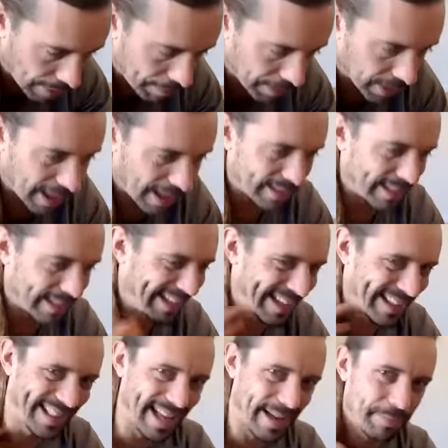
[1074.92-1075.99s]
up a lot to
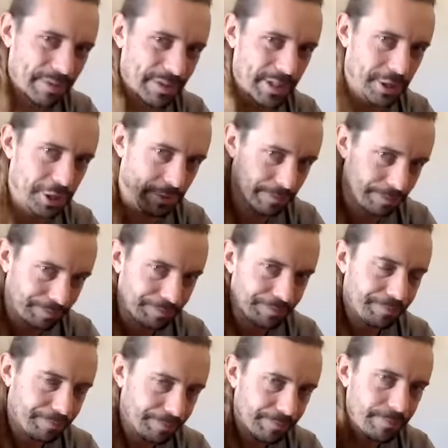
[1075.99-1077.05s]
get that position.
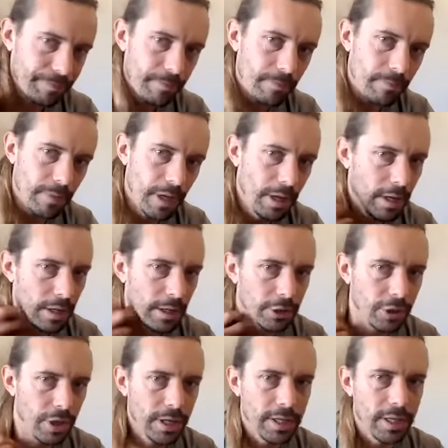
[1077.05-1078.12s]

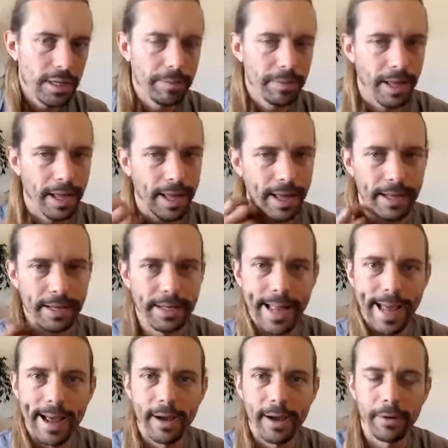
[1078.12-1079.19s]
Try to keep the head
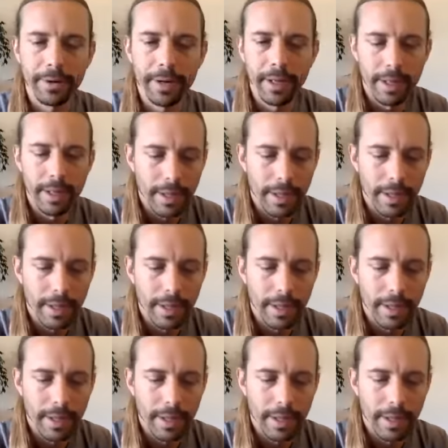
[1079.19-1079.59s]
down.